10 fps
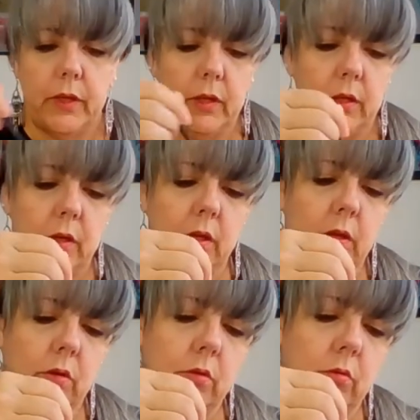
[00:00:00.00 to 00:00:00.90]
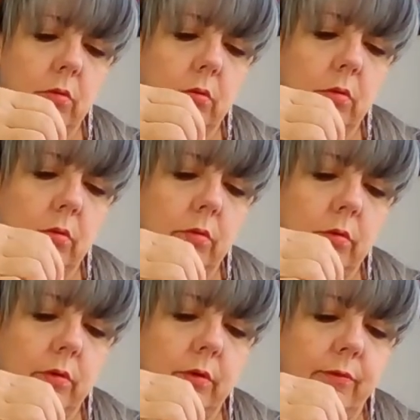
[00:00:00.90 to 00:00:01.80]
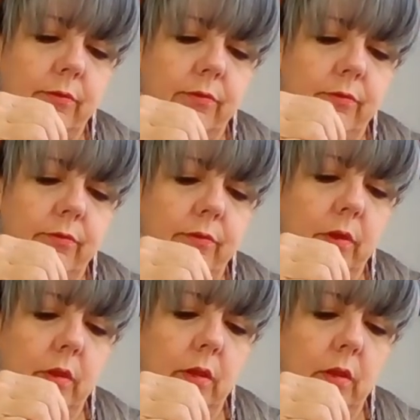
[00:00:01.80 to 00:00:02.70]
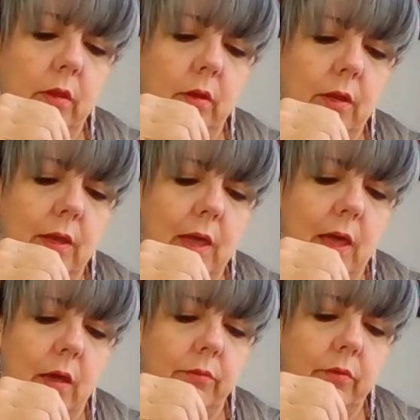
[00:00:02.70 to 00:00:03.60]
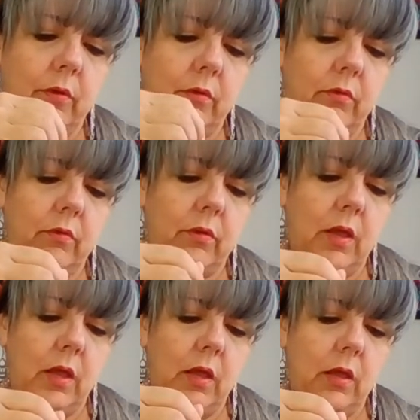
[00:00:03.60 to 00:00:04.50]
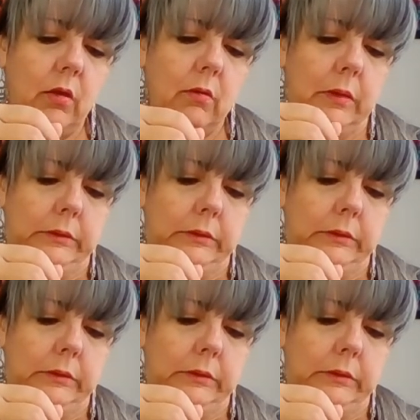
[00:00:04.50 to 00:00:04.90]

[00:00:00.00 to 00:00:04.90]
in here to fill in the gaps and stay